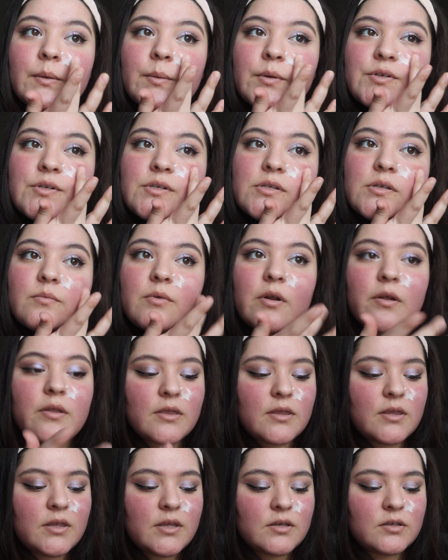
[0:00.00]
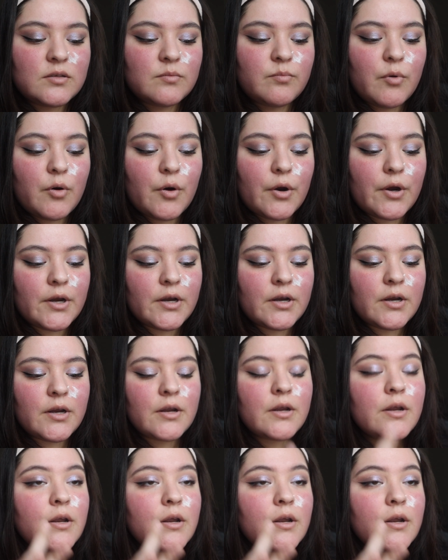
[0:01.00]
which is around this part,